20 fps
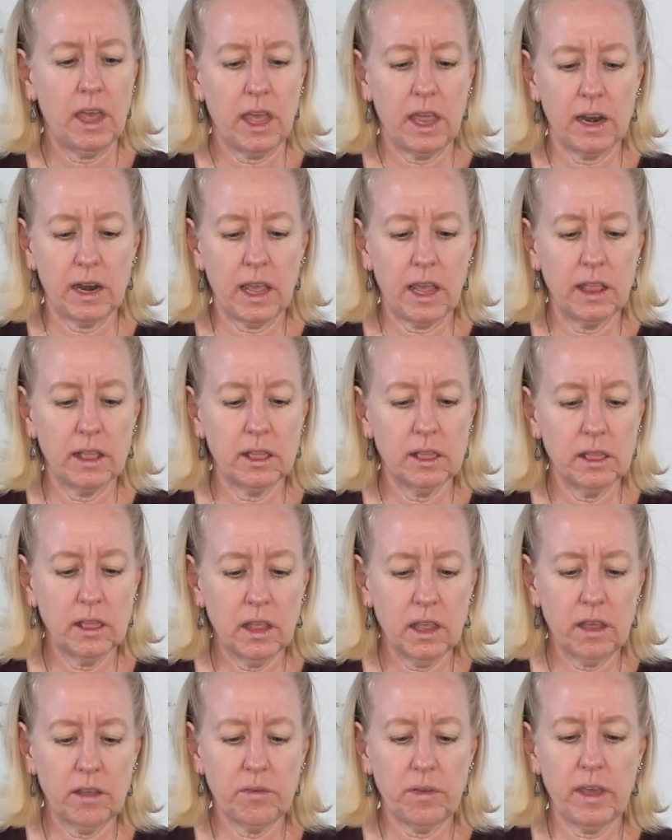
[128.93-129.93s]
And I
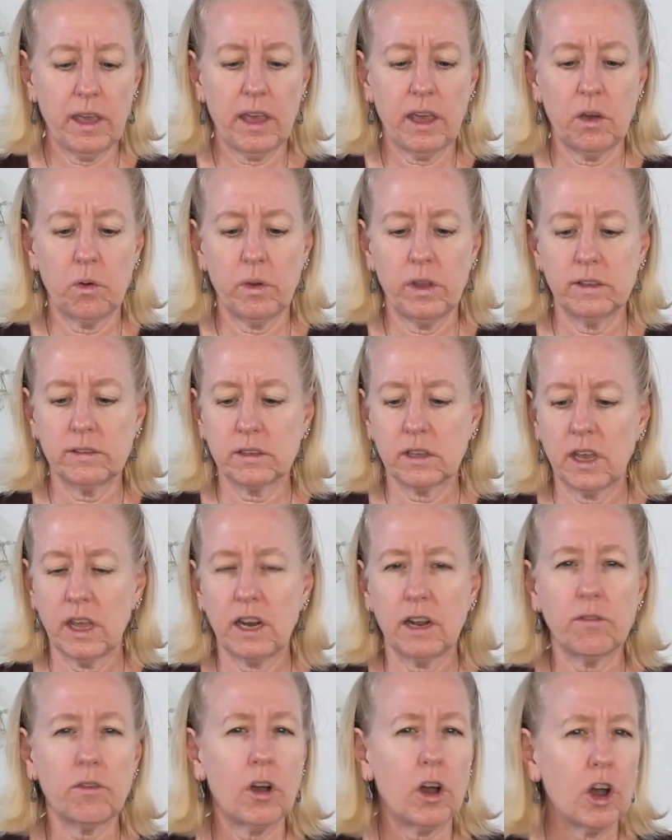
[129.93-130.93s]
love how it's
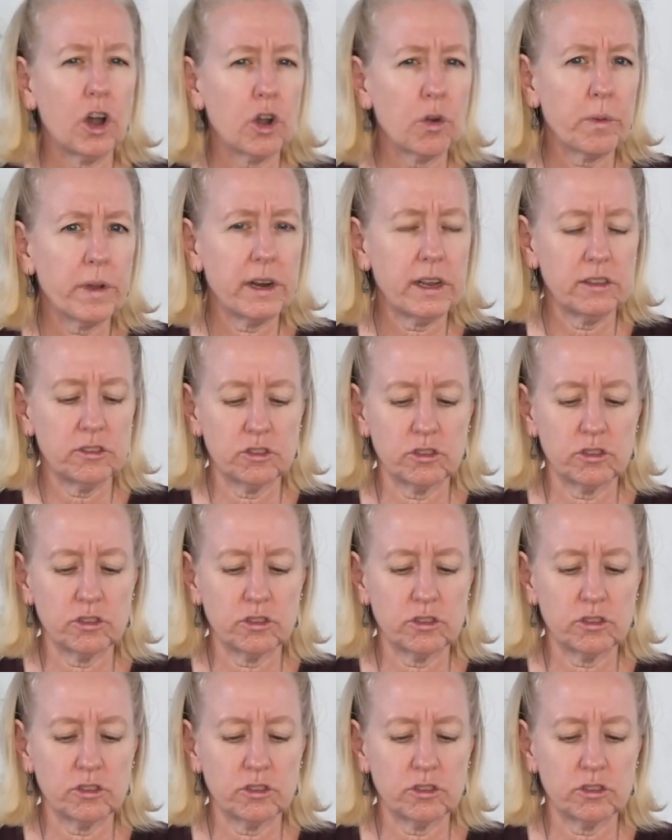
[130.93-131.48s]
kind of already